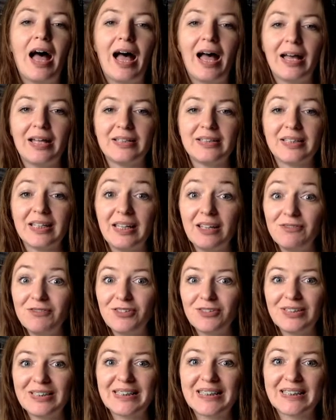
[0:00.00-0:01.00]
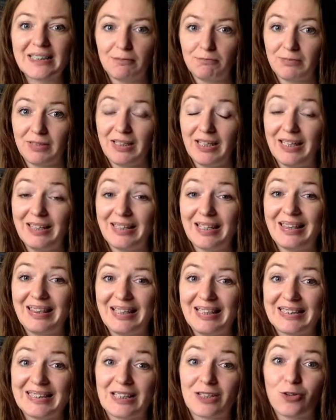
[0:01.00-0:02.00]
And if there is something in that
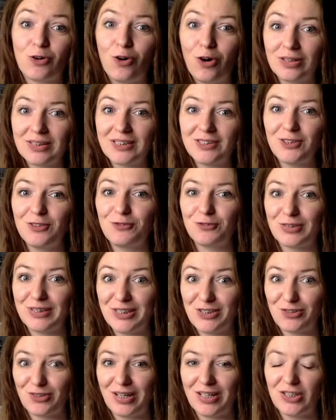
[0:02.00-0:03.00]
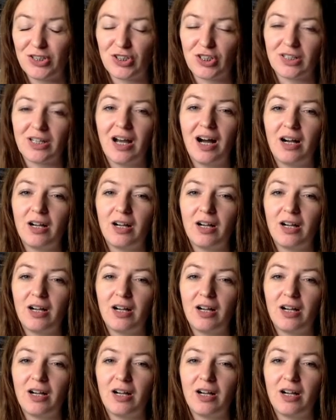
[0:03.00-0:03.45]
list that causes you frustration,